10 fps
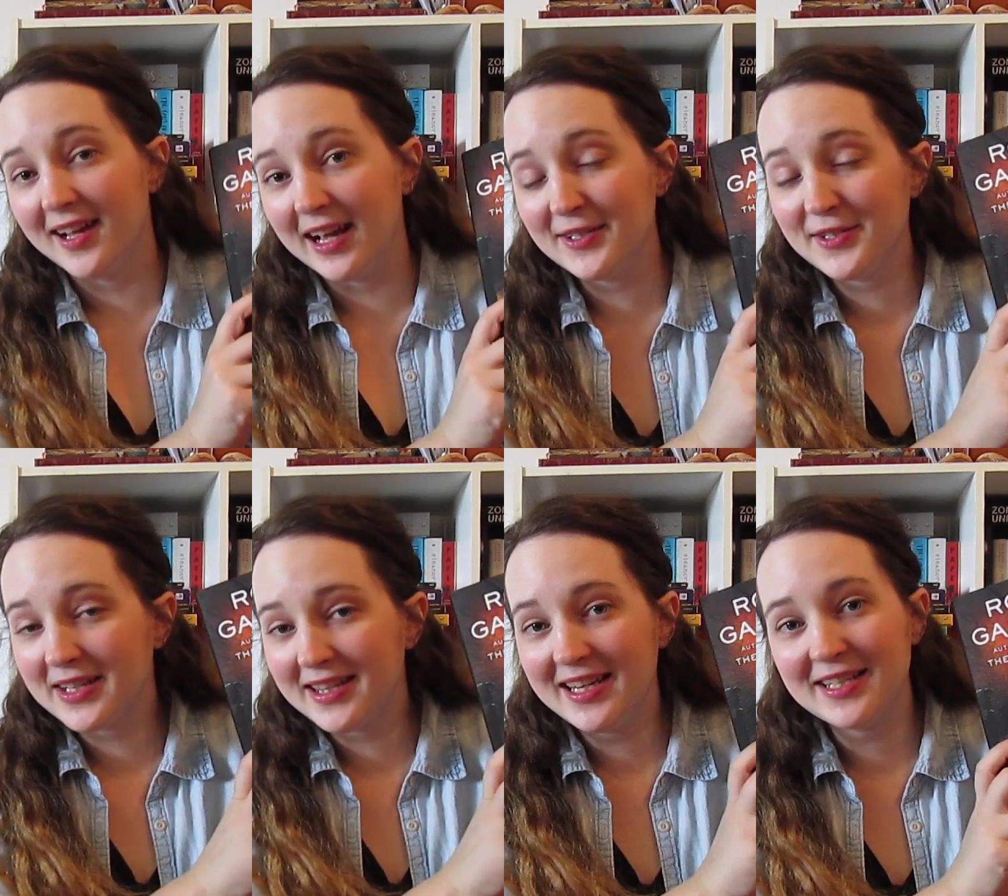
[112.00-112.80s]
I also
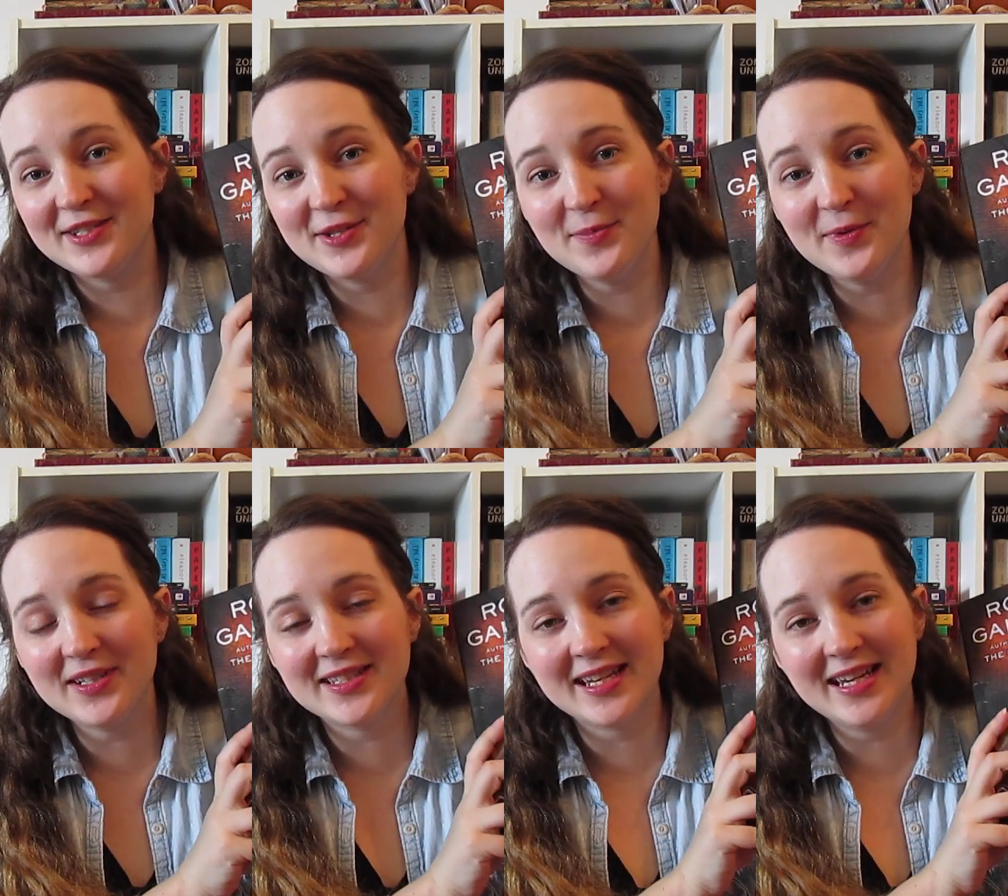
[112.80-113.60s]
got the next two
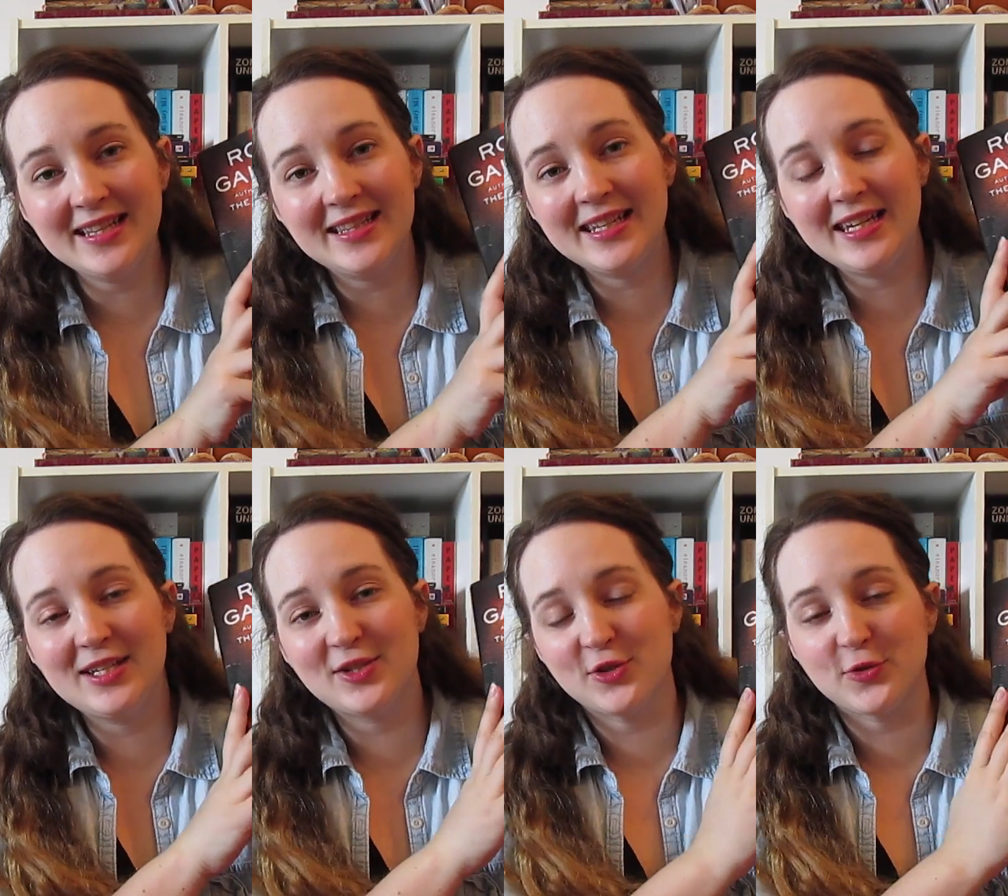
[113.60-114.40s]
books in
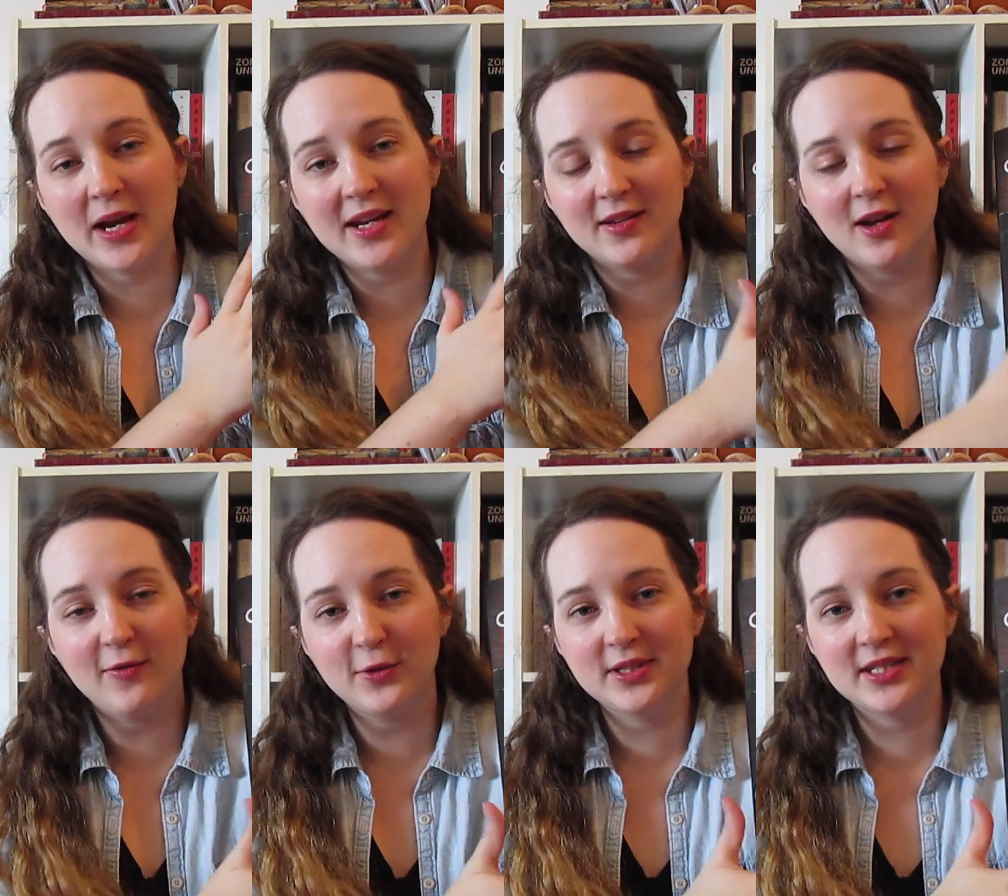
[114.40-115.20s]
the Strike
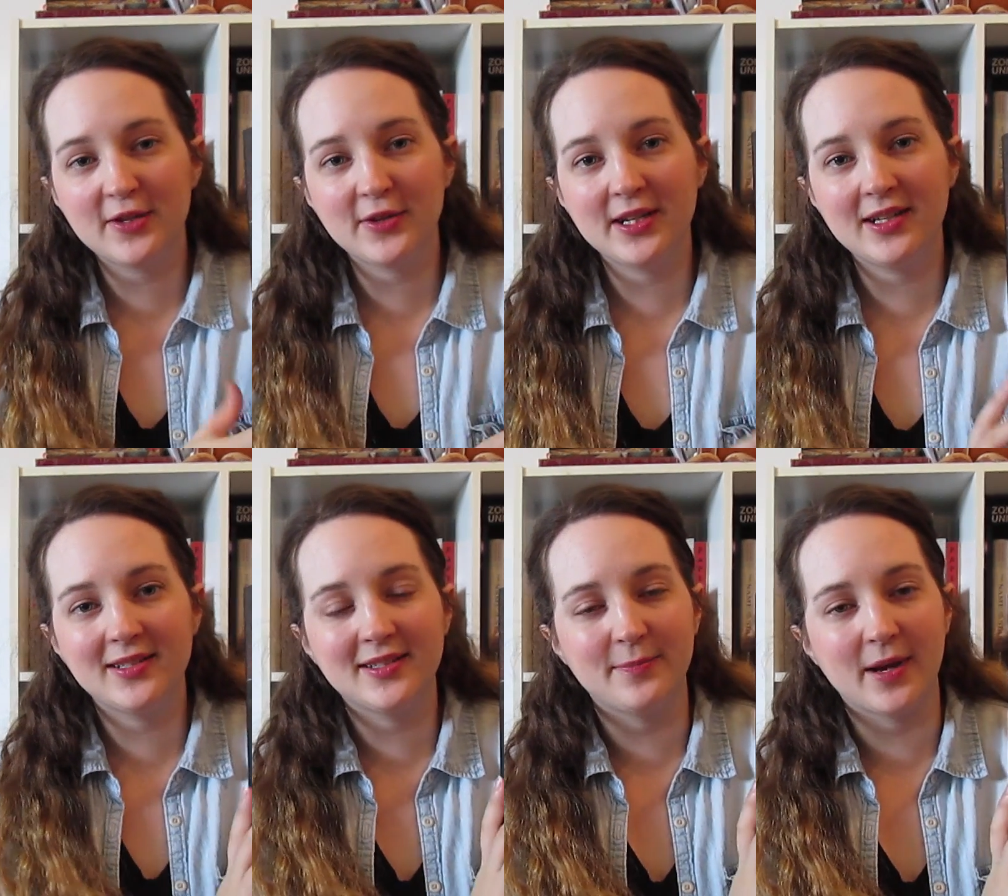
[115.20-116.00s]
novel series